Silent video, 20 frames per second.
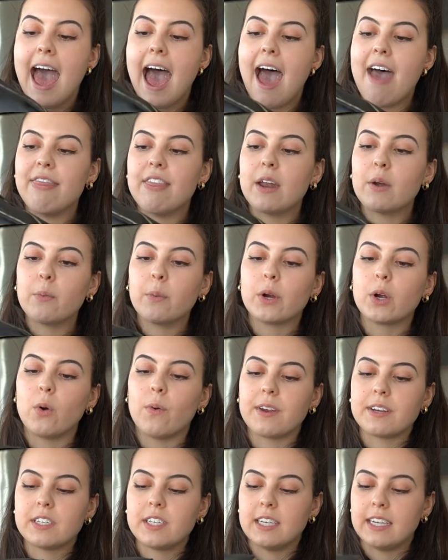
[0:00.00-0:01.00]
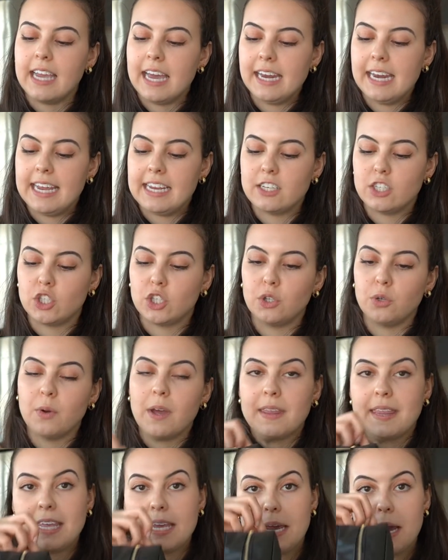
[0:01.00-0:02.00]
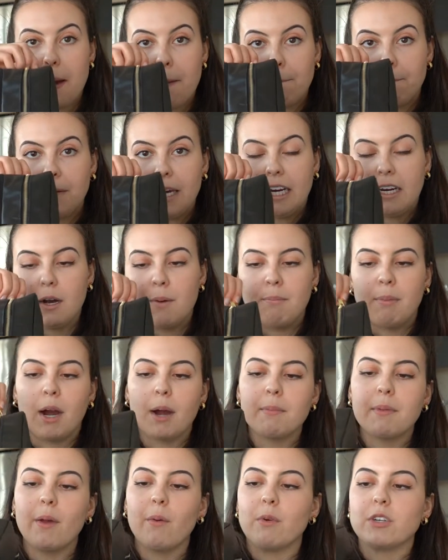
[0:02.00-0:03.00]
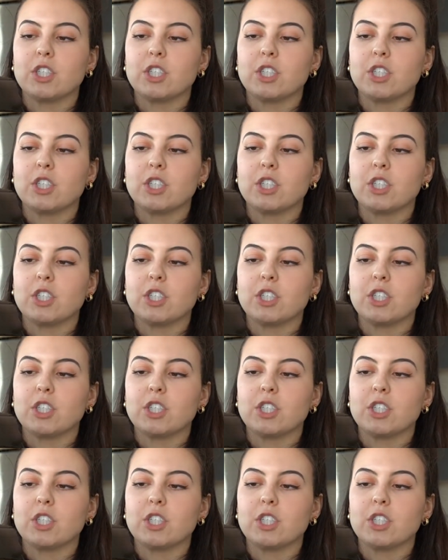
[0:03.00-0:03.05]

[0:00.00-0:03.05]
And then we're going to get into the big compartment,